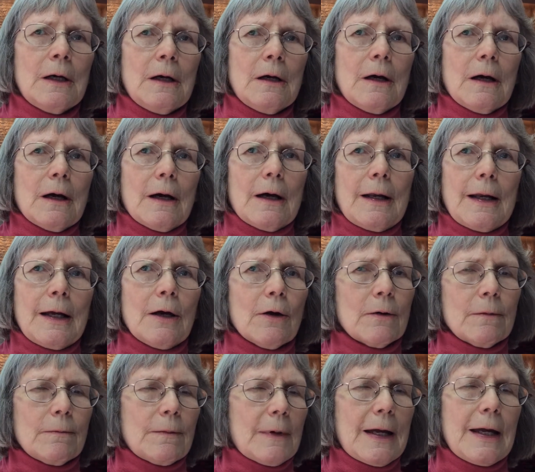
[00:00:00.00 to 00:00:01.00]

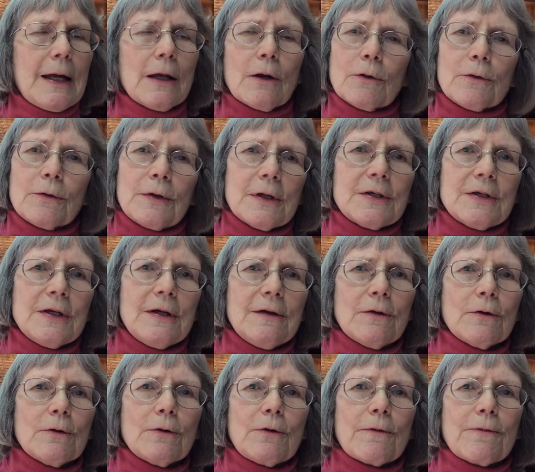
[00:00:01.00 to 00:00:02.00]
air handler that's
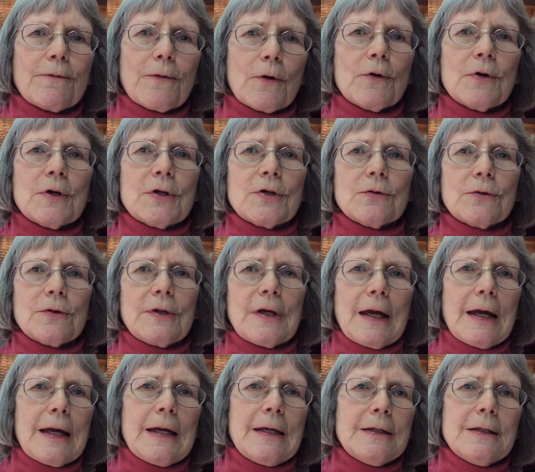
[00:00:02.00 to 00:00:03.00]
either the furnace or
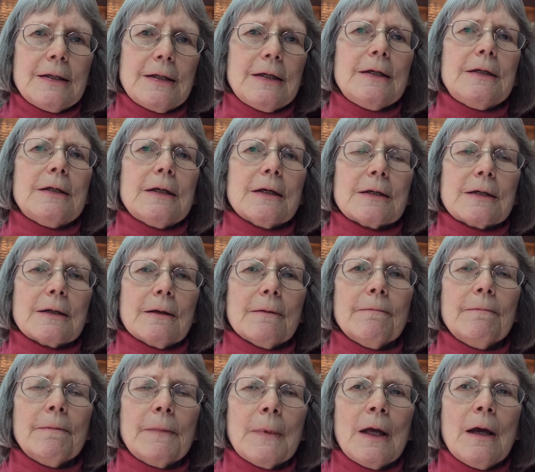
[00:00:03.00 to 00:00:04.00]
the AC
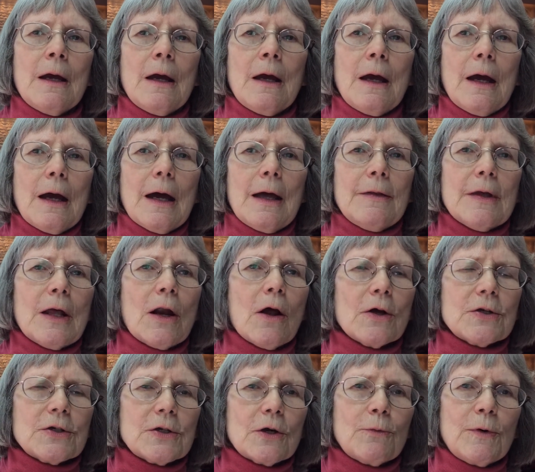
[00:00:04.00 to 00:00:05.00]
system. And then
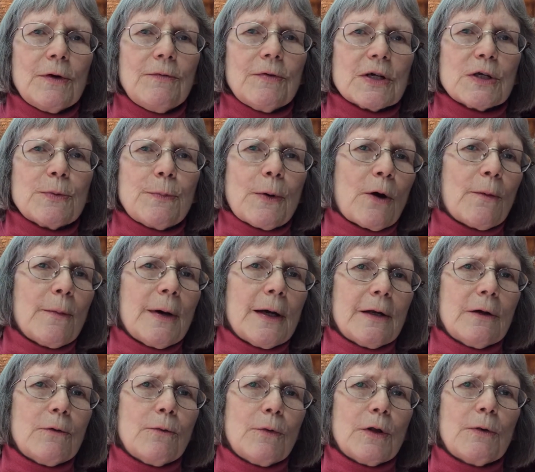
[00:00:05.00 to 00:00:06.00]
also we've
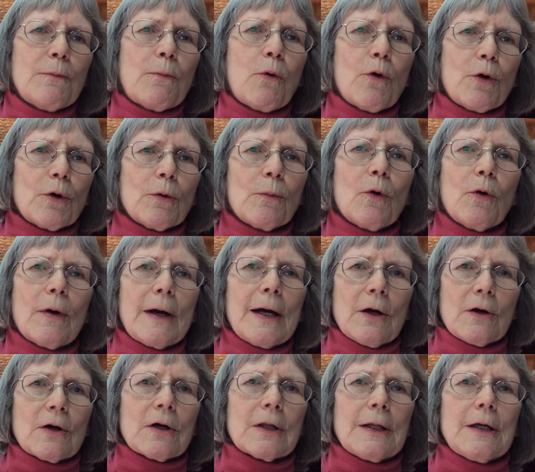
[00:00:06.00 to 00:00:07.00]
experimented with portable
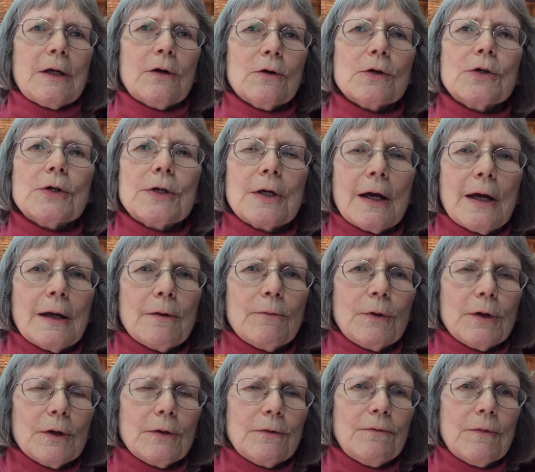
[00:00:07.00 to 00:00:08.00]
air cleaners, and
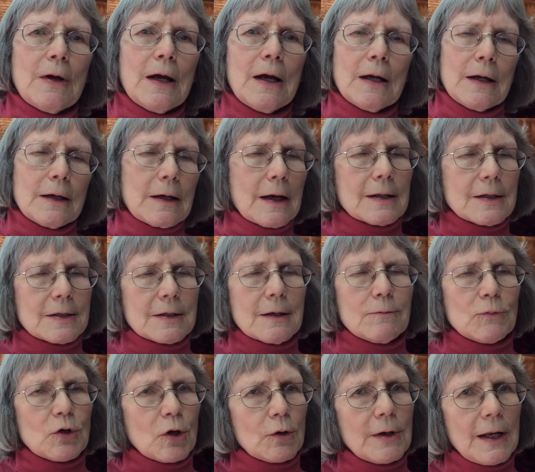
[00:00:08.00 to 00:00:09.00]
we've gotten
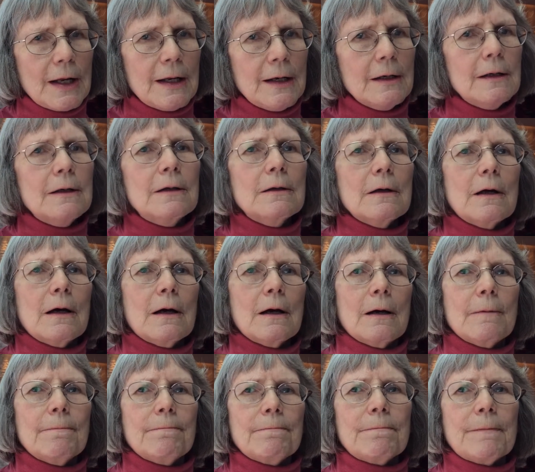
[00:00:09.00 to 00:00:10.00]
some donated,
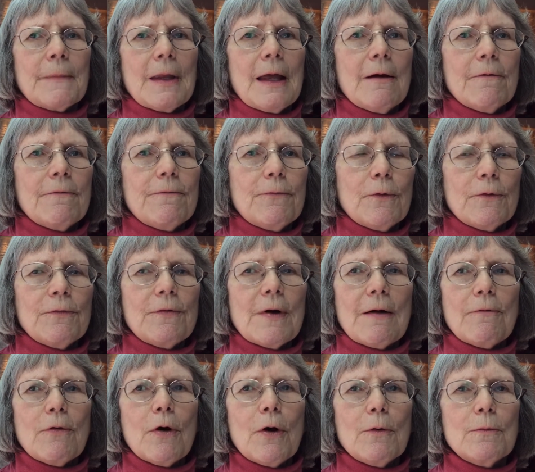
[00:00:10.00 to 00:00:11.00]
have 4 or
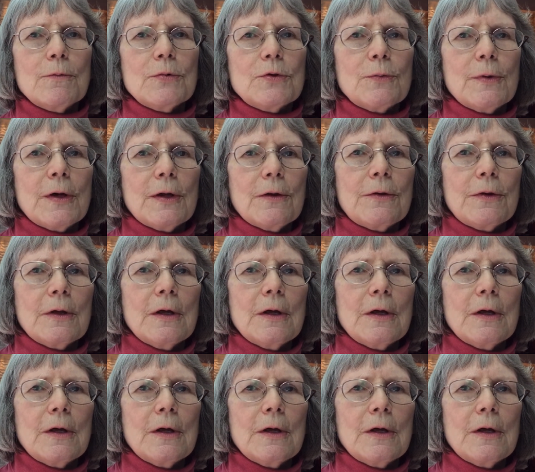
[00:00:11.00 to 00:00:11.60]
5 homes with